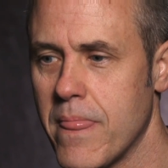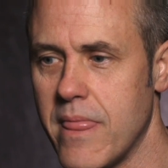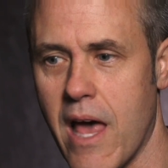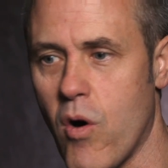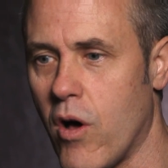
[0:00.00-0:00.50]

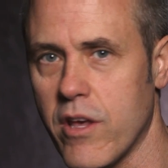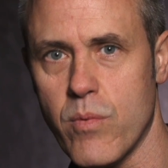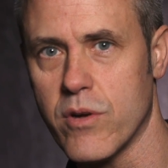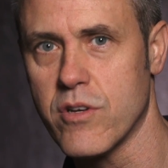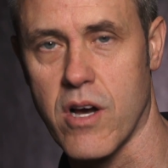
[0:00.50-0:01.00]
Now all he
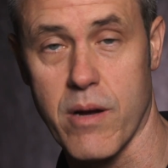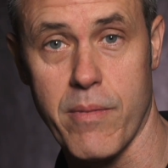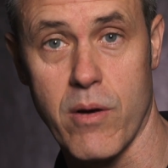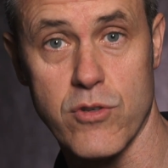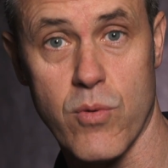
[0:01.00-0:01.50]
wanted to talk
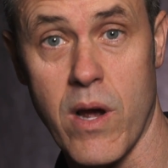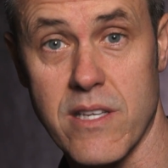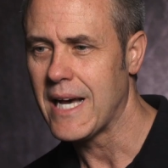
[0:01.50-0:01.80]
about was Christ.